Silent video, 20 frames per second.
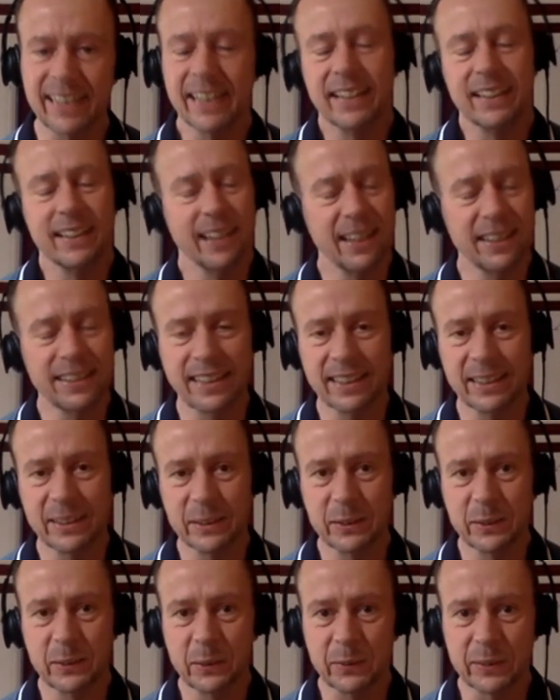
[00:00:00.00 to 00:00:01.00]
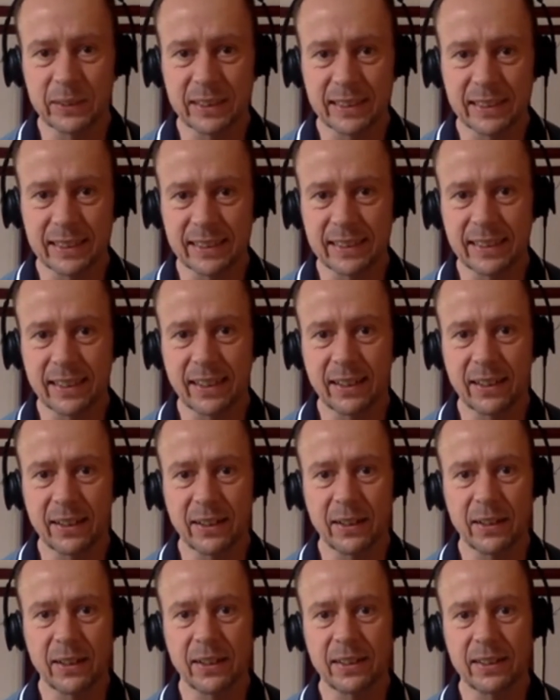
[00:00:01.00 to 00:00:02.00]
and that's obviously
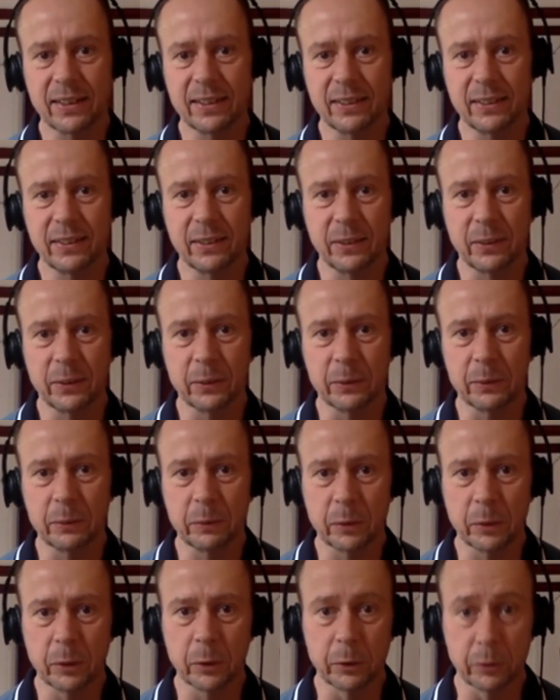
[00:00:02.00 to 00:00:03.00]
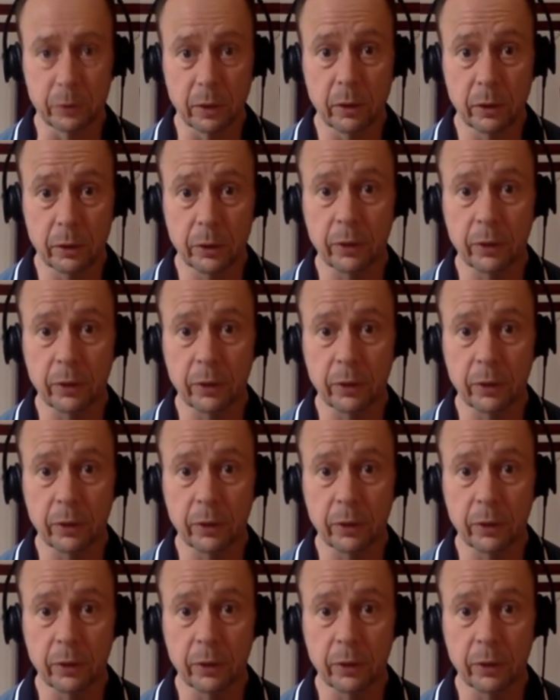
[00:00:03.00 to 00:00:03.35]
good.